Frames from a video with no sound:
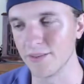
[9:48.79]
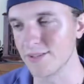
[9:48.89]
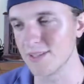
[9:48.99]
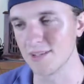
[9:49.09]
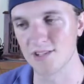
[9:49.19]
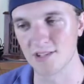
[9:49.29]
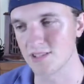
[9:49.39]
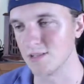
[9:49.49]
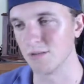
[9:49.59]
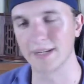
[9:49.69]
The Saints just
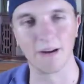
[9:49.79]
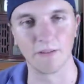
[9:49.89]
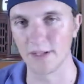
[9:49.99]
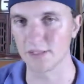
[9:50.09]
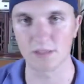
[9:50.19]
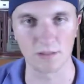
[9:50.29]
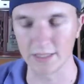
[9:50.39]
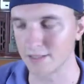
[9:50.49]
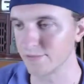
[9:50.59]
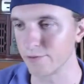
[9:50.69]
seem like everything's
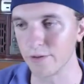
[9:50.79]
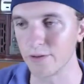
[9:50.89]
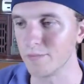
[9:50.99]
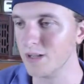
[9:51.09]
clicking for them.